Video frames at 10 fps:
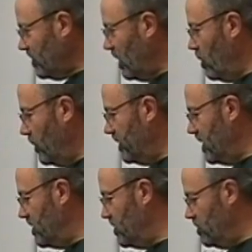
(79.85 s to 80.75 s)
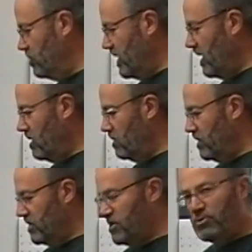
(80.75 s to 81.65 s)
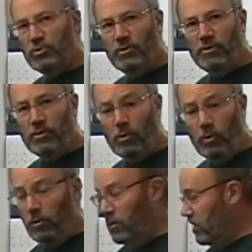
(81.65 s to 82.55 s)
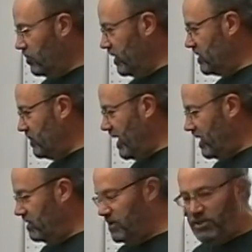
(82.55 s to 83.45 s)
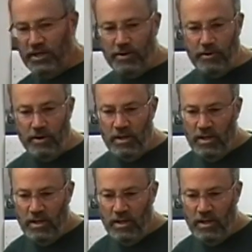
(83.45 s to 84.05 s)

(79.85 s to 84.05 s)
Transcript: What we need to do now is to drill the hole right smack in the center.